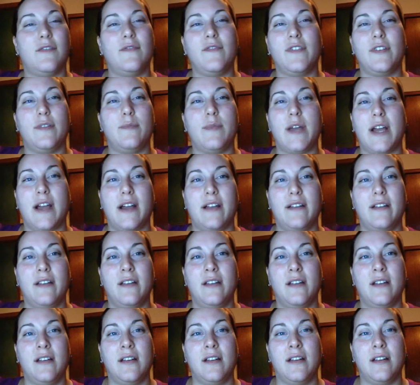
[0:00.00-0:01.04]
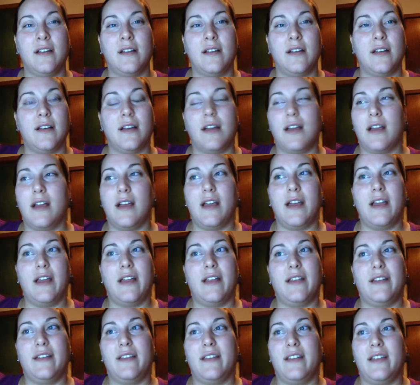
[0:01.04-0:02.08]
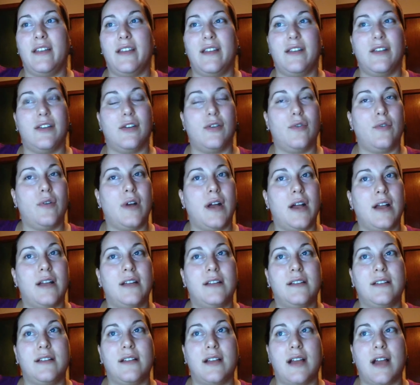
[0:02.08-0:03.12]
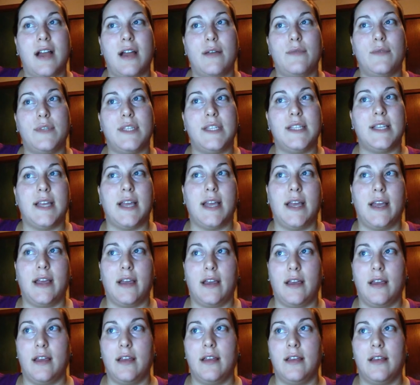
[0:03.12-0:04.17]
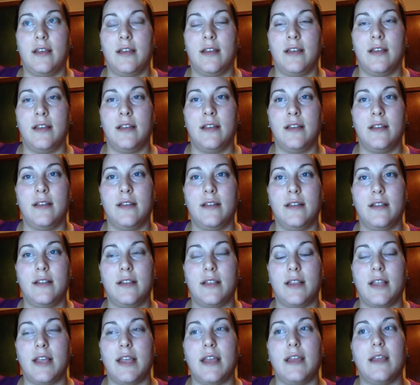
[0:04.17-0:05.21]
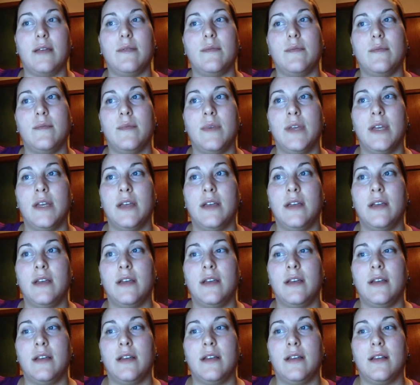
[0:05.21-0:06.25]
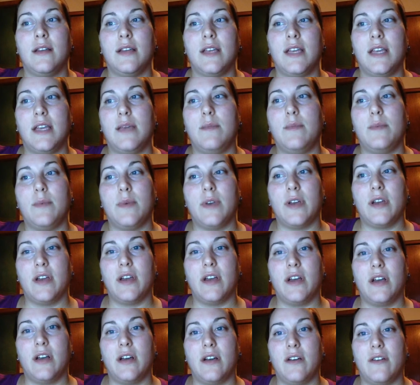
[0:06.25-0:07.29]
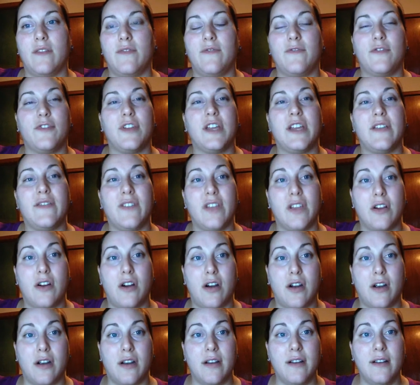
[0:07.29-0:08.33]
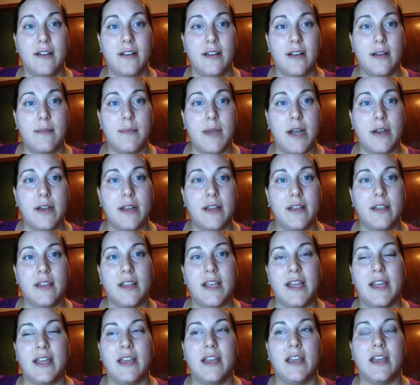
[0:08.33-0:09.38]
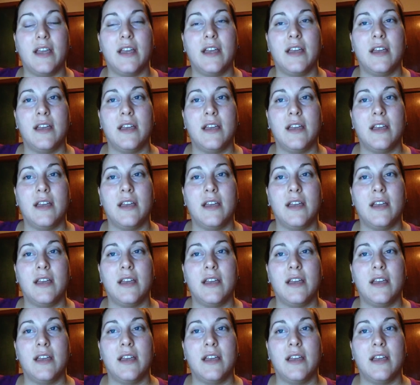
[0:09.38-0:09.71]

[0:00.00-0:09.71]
feel bad. And, I would say, like, keep a forgiving heart about it. Like,